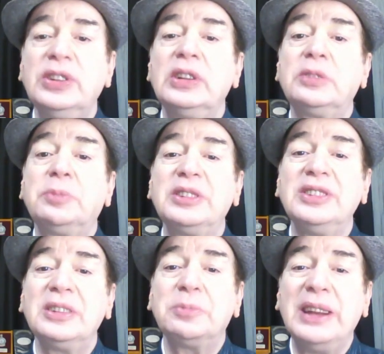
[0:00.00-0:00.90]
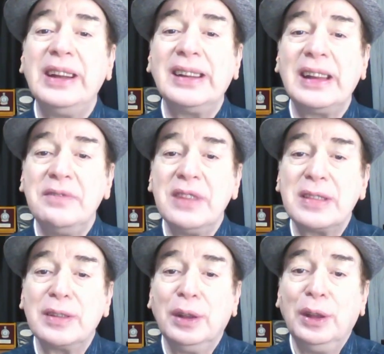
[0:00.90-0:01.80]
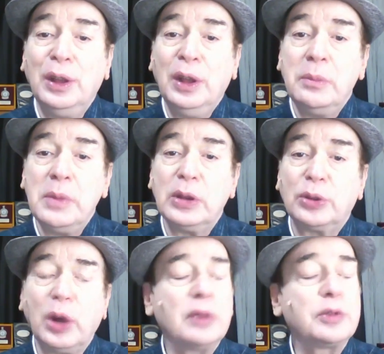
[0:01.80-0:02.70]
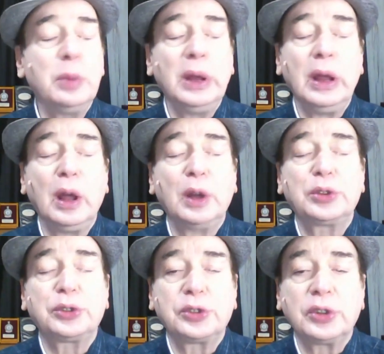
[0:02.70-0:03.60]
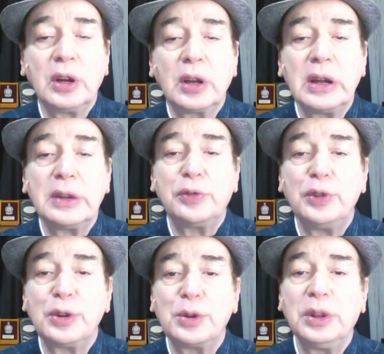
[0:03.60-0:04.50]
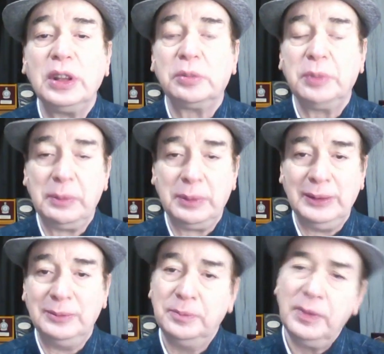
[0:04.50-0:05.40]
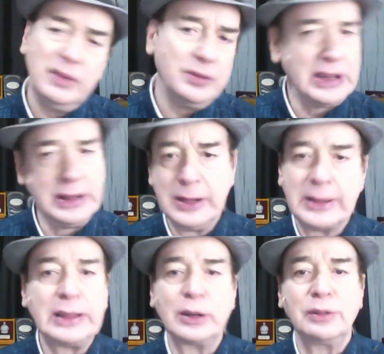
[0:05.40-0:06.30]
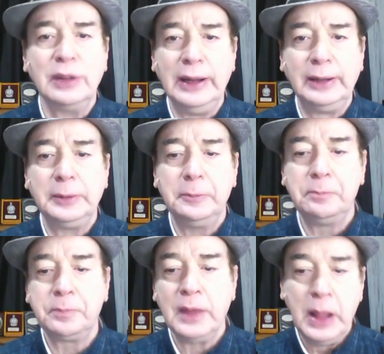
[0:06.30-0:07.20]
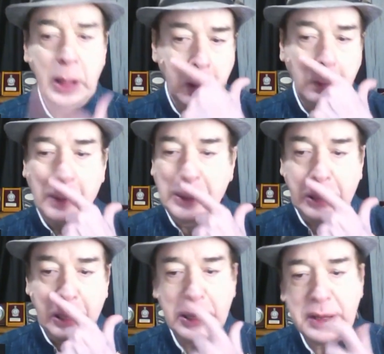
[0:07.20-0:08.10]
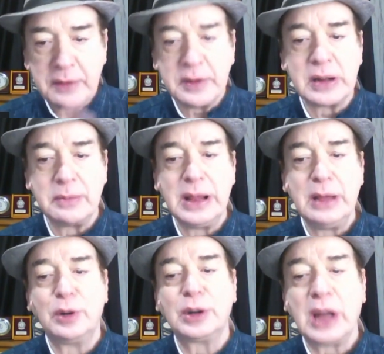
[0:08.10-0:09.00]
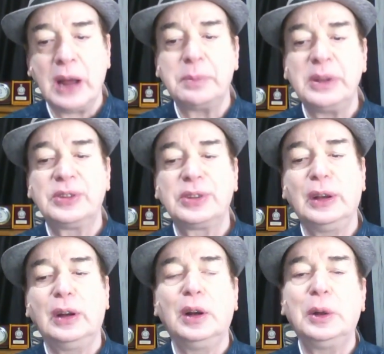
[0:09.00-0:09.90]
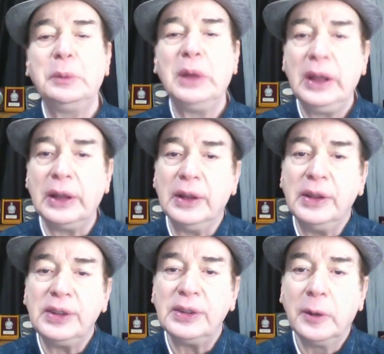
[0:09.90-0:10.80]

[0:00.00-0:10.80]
this person is spending time with me. So I have to be extra grateful to these people. Fine, nothing wrong with that. But inevitably, what happens uh, is